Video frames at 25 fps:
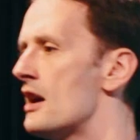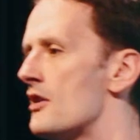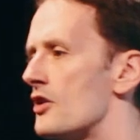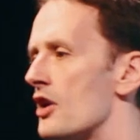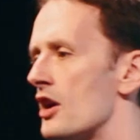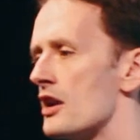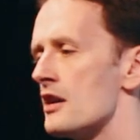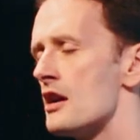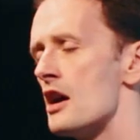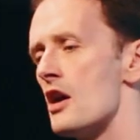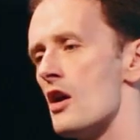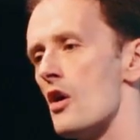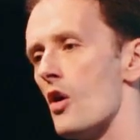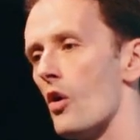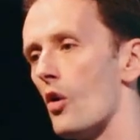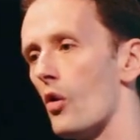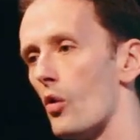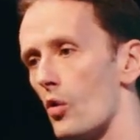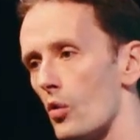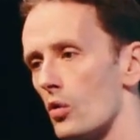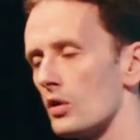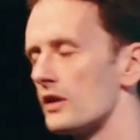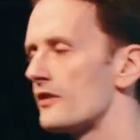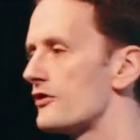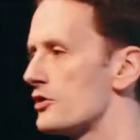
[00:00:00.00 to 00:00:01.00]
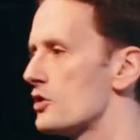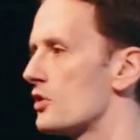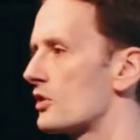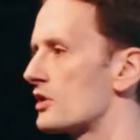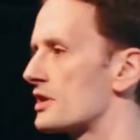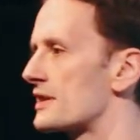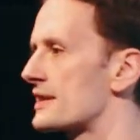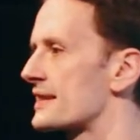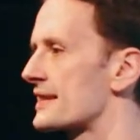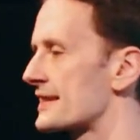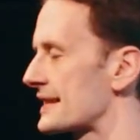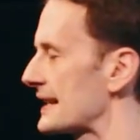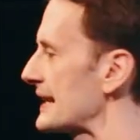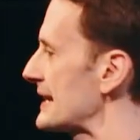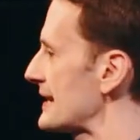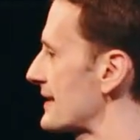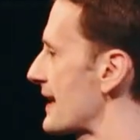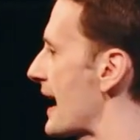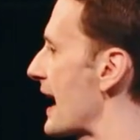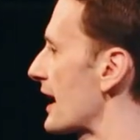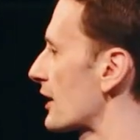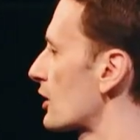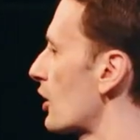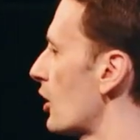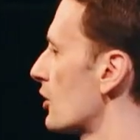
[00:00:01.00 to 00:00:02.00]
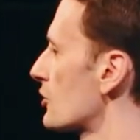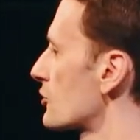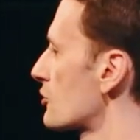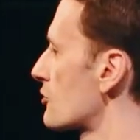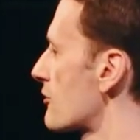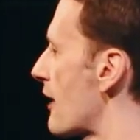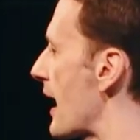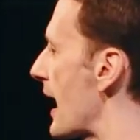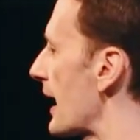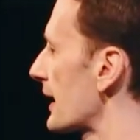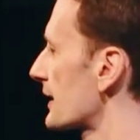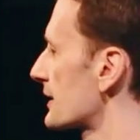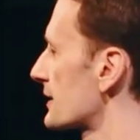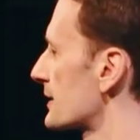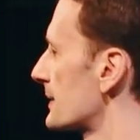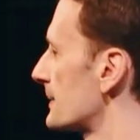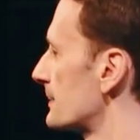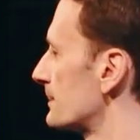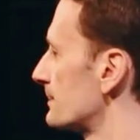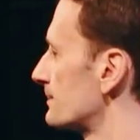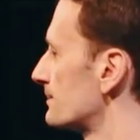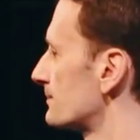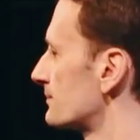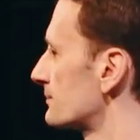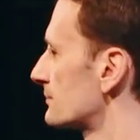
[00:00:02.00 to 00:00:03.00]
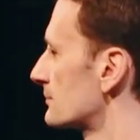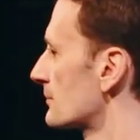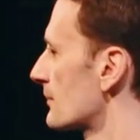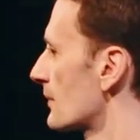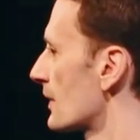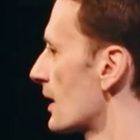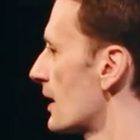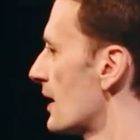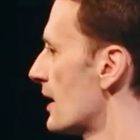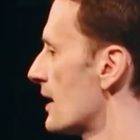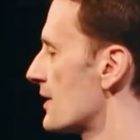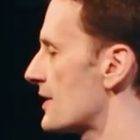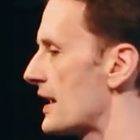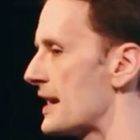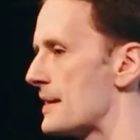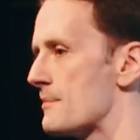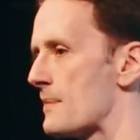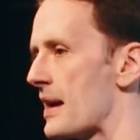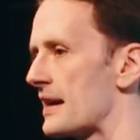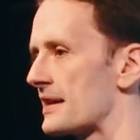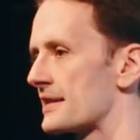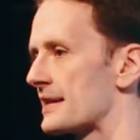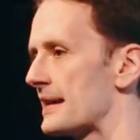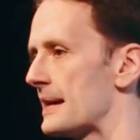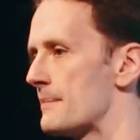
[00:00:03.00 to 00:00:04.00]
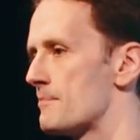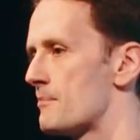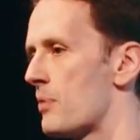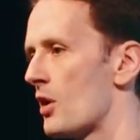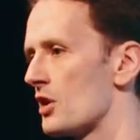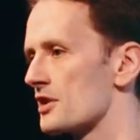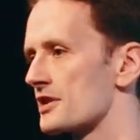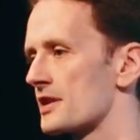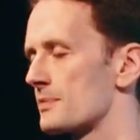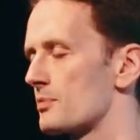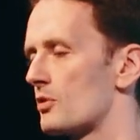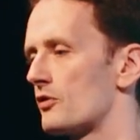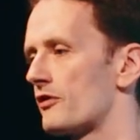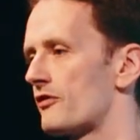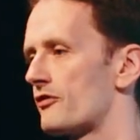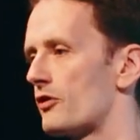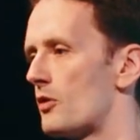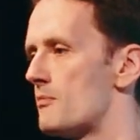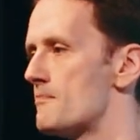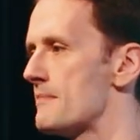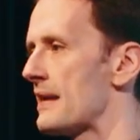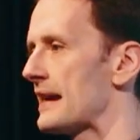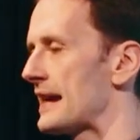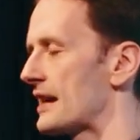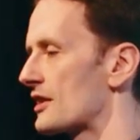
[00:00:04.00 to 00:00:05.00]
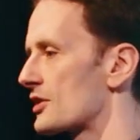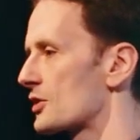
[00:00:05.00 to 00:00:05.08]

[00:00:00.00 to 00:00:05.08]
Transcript: that all of you could see that contract, then it makes it impossible for me